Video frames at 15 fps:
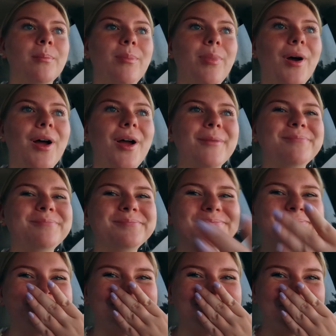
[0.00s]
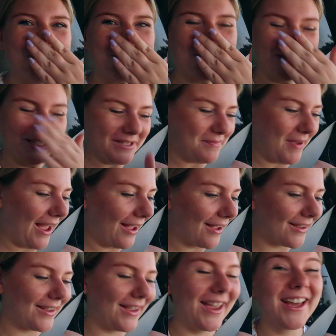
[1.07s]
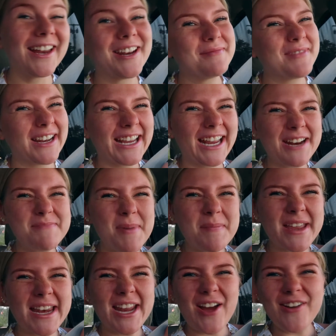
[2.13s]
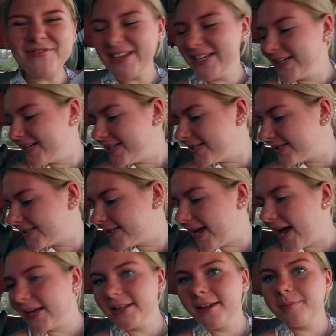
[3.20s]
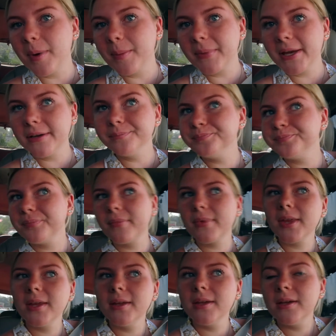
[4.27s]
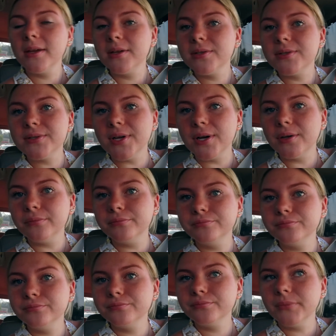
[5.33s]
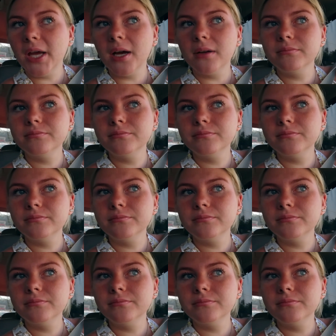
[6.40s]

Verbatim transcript: But pumpkin is back and I'm gonna get a pumpkin coffee because I love pumpkin. So, yeah.